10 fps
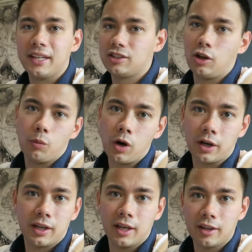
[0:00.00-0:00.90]
it's not
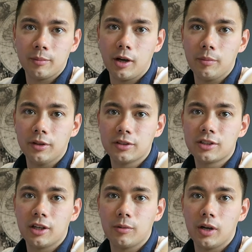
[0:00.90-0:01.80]
working at the moment.
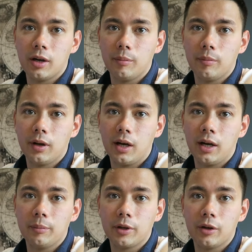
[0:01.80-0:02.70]
So
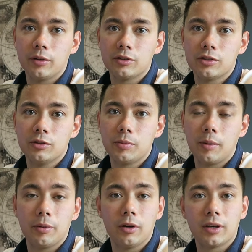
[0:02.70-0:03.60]
I'm going to
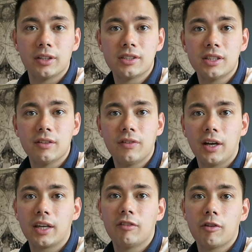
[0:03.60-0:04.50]
pop along and see if
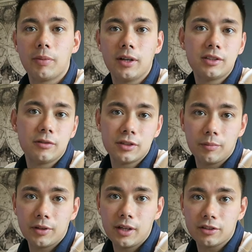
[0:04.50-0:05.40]
I can replace it with
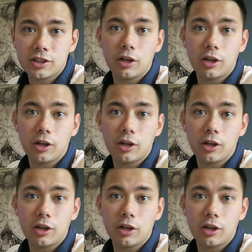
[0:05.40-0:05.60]
something else.